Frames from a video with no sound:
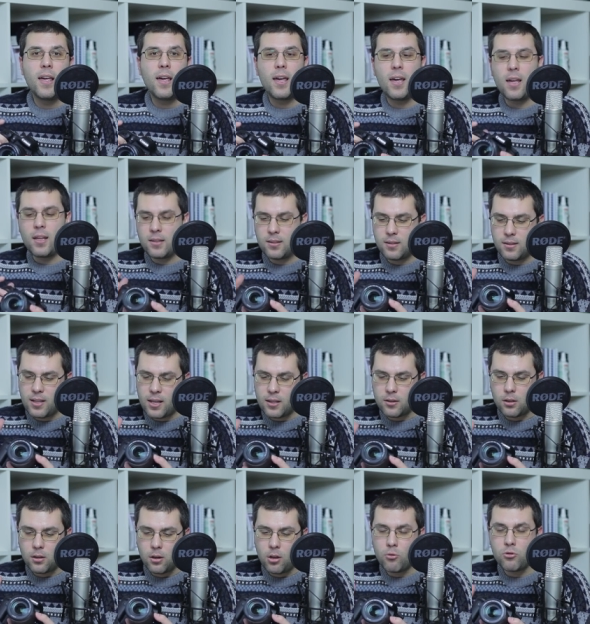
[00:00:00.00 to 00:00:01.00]
and
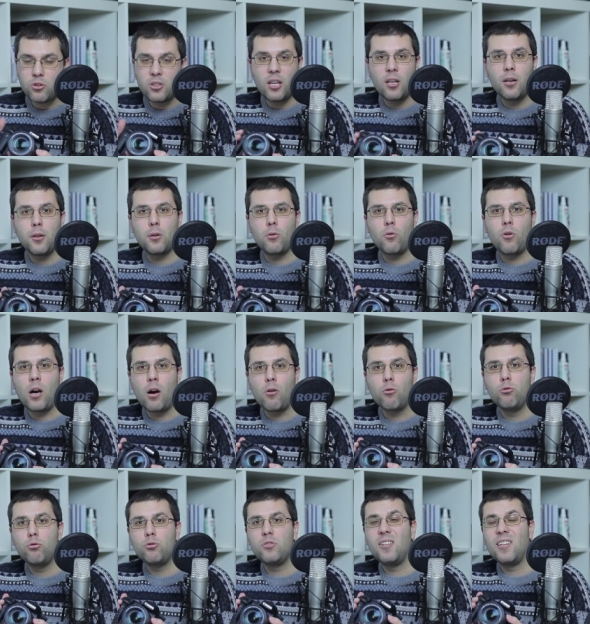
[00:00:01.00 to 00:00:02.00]
that alone tells you how
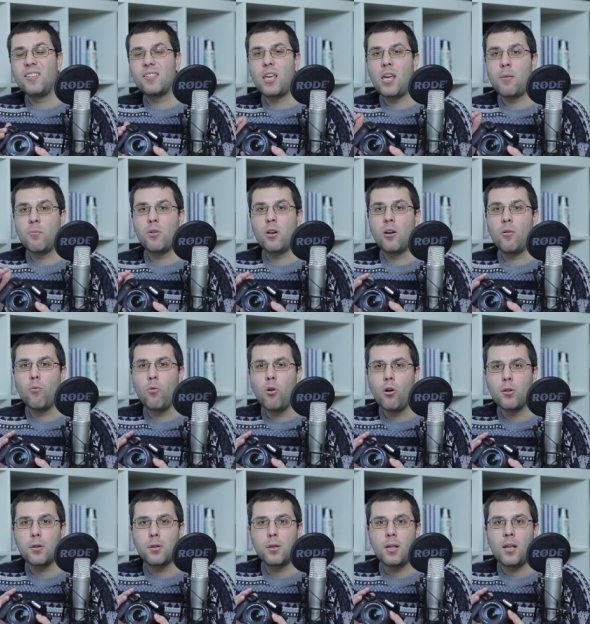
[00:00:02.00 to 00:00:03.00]
good that camera
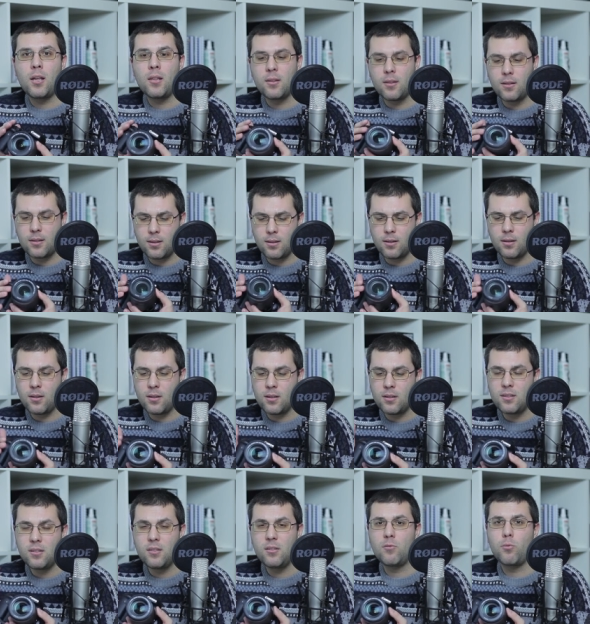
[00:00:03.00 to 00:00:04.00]
was, and uh,
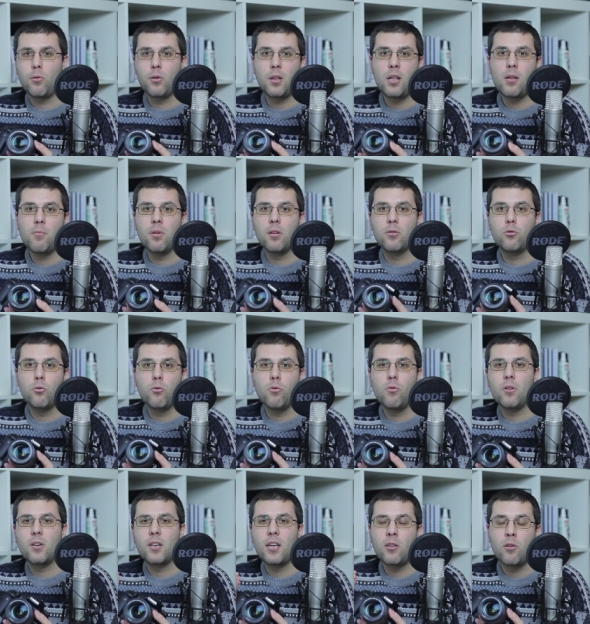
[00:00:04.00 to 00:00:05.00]
it was able
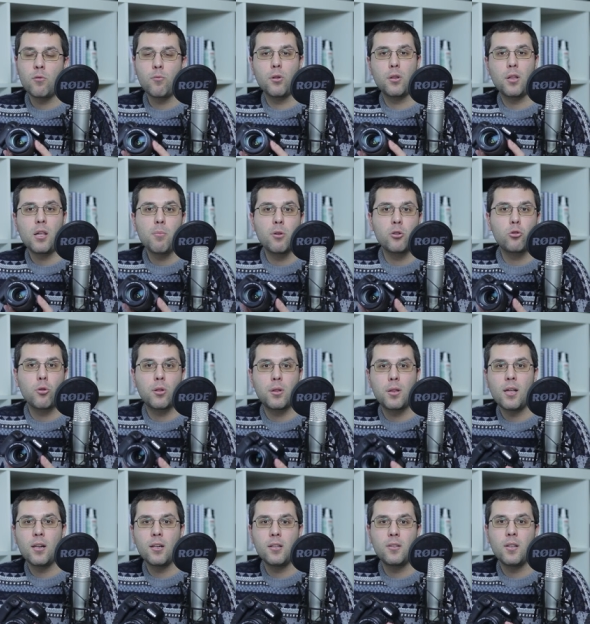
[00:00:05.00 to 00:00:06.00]
to, Canon was able to
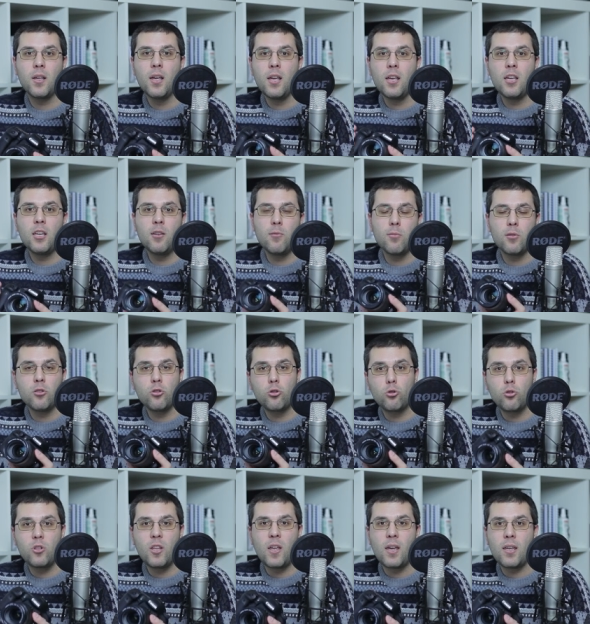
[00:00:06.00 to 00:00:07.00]
sell it even
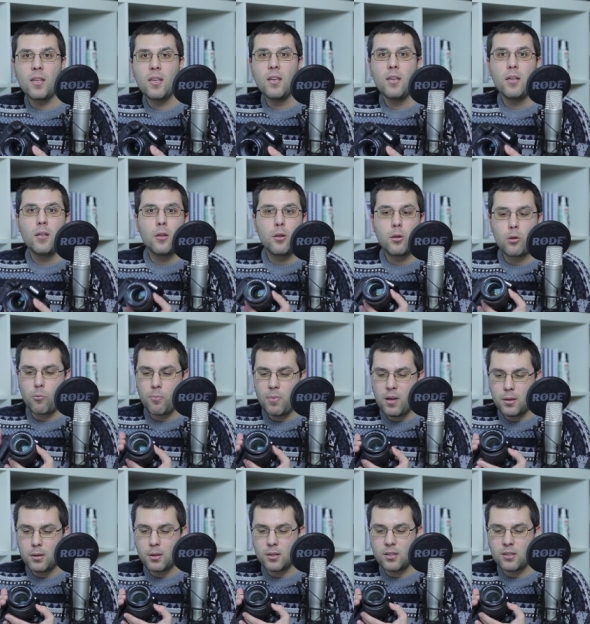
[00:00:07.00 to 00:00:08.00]
today. So
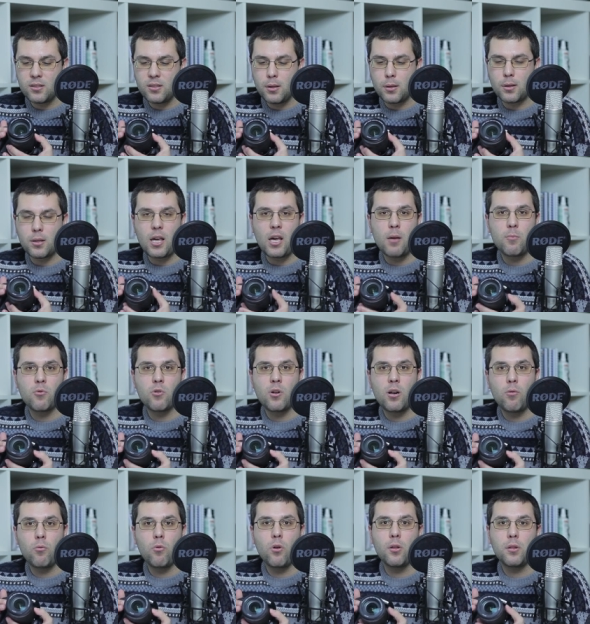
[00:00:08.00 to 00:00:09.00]
basically this
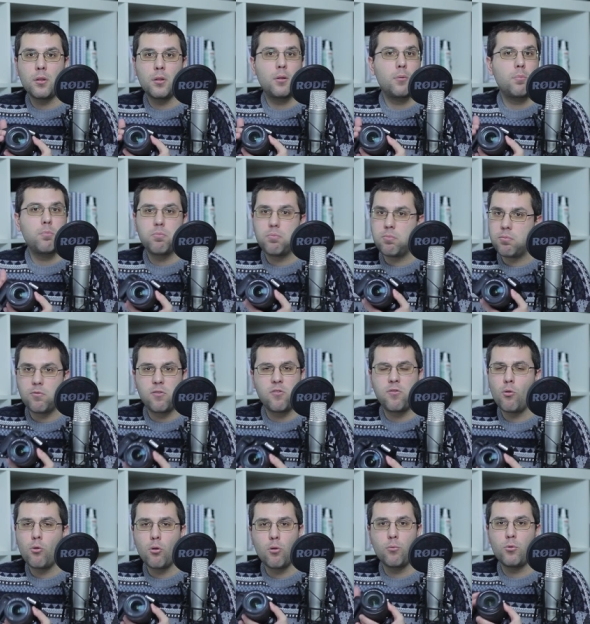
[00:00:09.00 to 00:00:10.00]
camera was
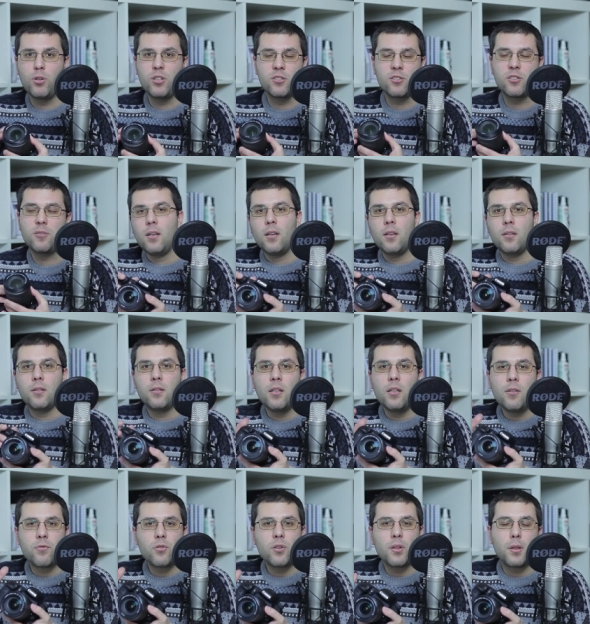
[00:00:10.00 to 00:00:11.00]
full winner. The
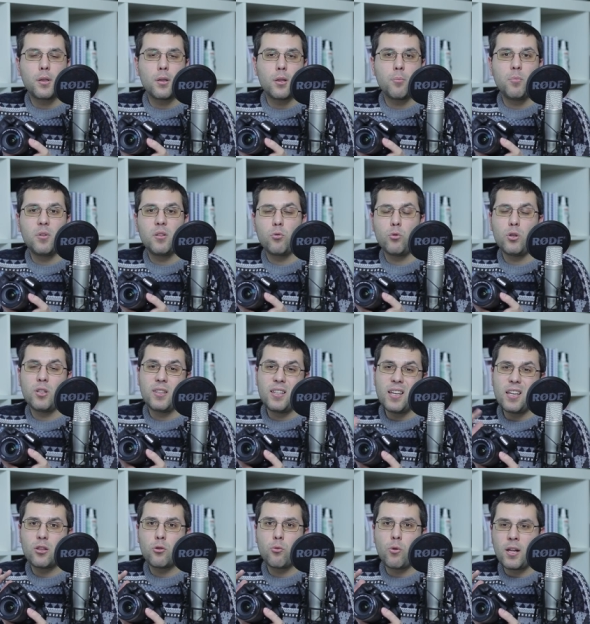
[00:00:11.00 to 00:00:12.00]
differences between
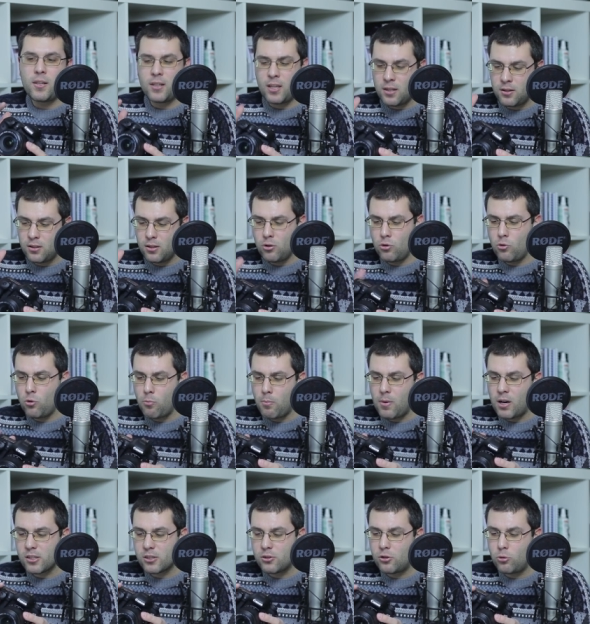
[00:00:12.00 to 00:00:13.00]
that one and the new
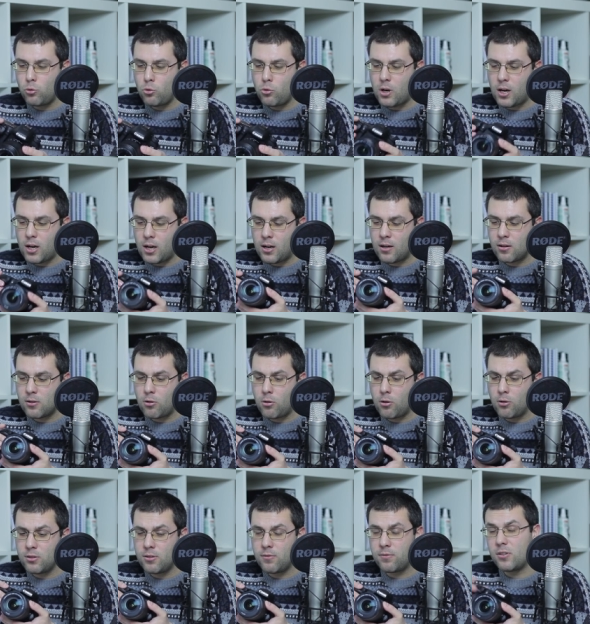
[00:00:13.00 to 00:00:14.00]
Mark two are,
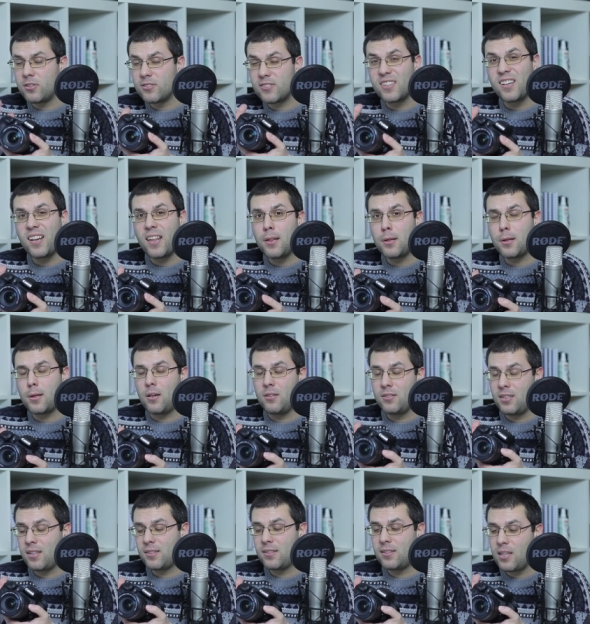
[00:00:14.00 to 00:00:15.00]
on the first glance, are
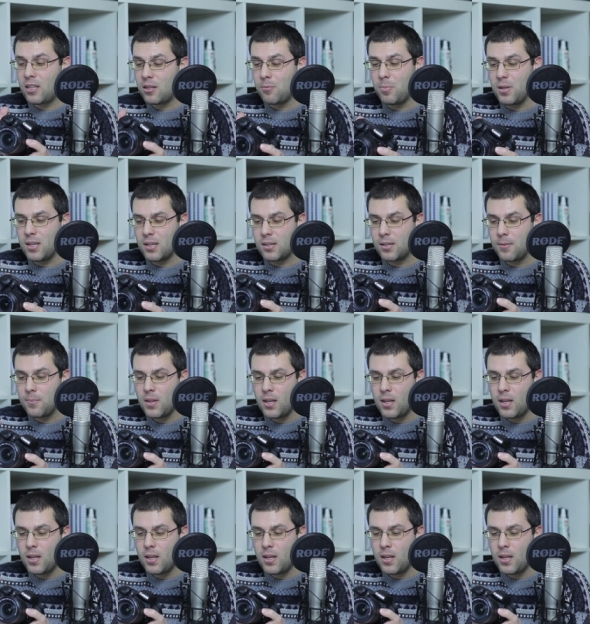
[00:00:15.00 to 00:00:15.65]
not that big.